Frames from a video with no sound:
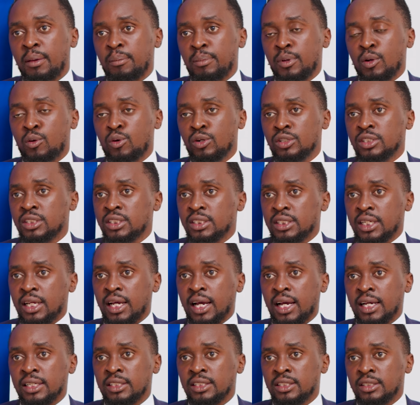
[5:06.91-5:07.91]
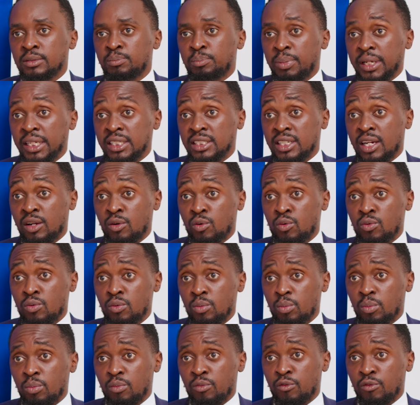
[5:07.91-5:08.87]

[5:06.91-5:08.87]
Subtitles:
Because as PayChangu,